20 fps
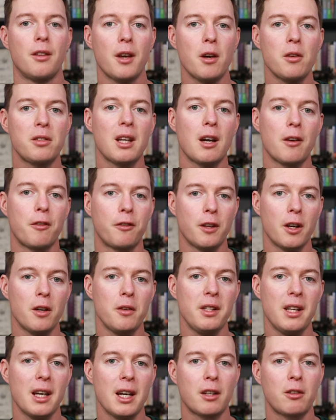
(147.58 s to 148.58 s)
Those that have
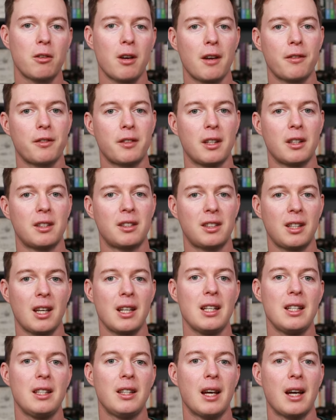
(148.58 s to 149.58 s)
flown the aircraft are
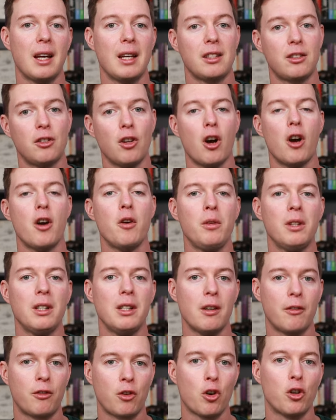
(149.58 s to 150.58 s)
saying that it's not
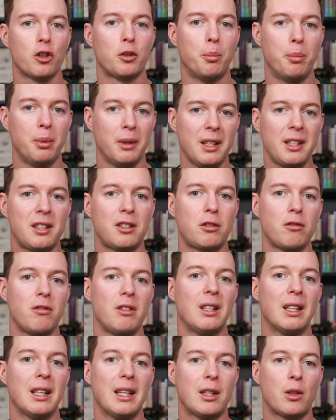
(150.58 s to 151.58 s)
only, of course,
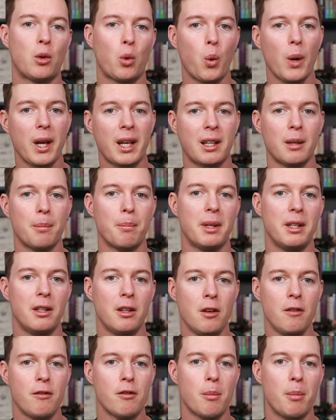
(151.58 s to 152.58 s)
blisteringly quick and
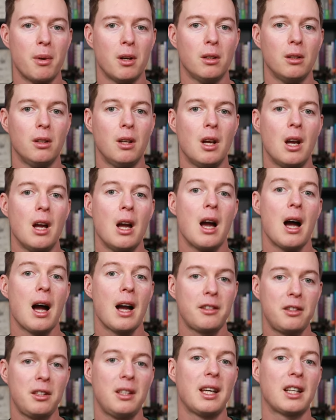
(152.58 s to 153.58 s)
manoeuvrable,
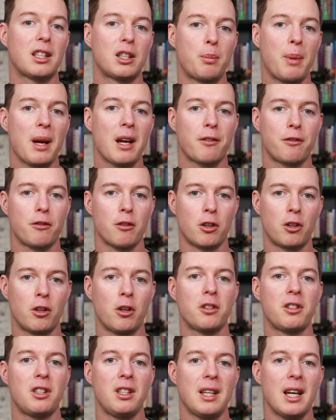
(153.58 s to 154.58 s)
as you'd expect for a
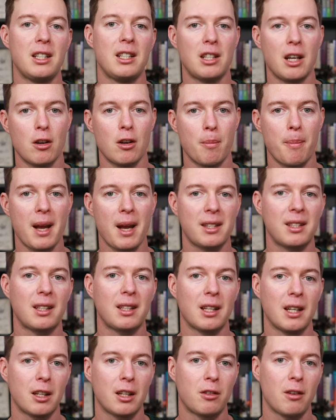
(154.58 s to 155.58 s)
cutting-edge
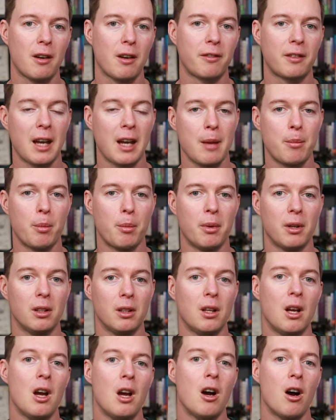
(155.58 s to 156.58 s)
aerobatic aircraft
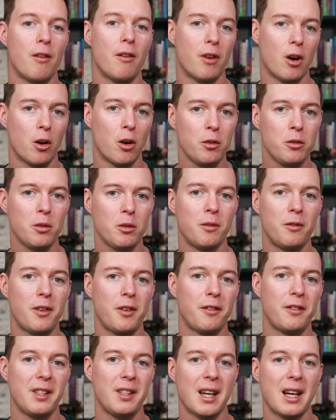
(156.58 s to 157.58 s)
capable of
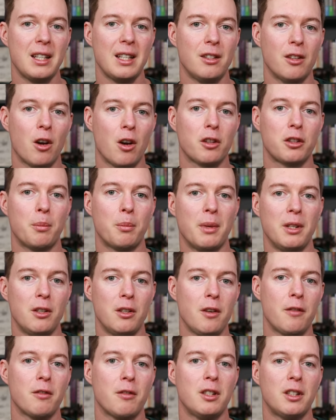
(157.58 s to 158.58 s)
158 knots
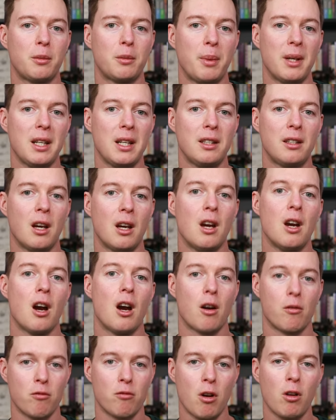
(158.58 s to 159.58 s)
maneuvering speed,
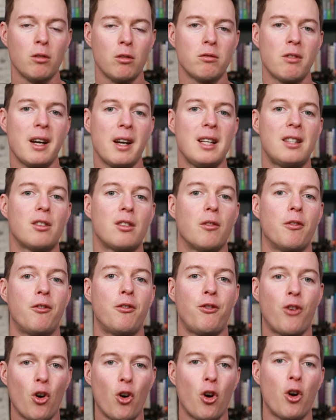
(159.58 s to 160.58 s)
a roll rate of
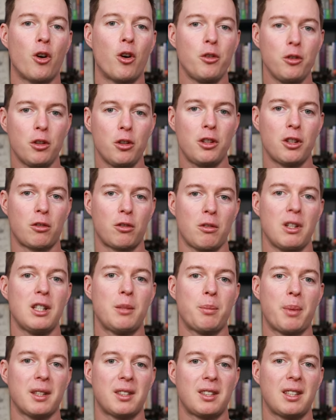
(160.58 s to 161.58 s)
400
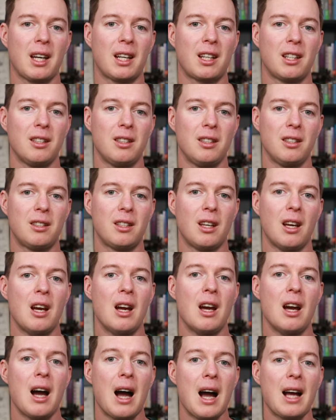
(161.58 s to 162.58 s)
degrees per second,
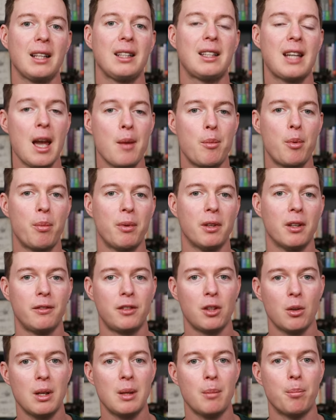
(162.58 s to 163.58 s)
and capable
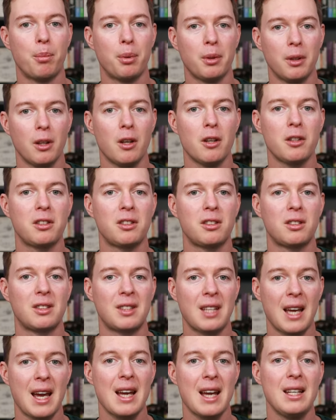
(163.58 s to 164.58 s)
of doing
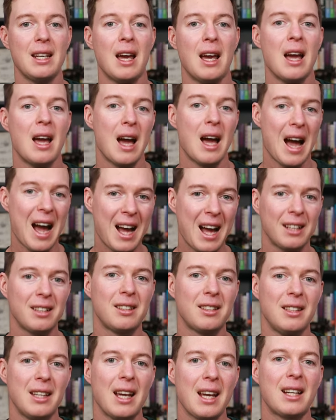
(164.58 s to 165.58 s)
plus 10
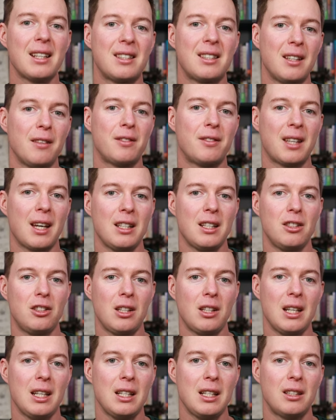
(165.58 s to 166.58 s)
and negative 10
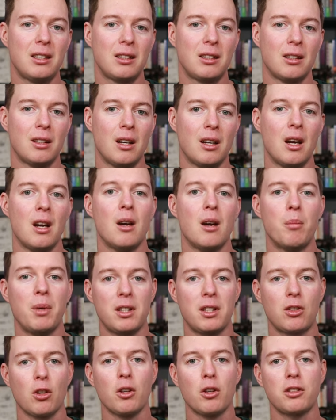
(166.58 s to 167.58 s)
Gs,
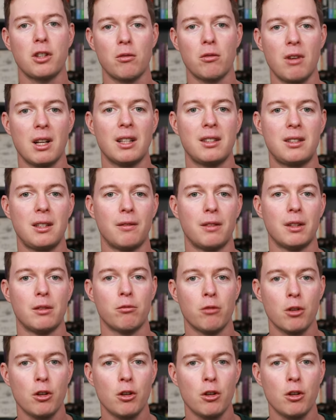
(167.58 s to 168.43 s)
but it's also relatively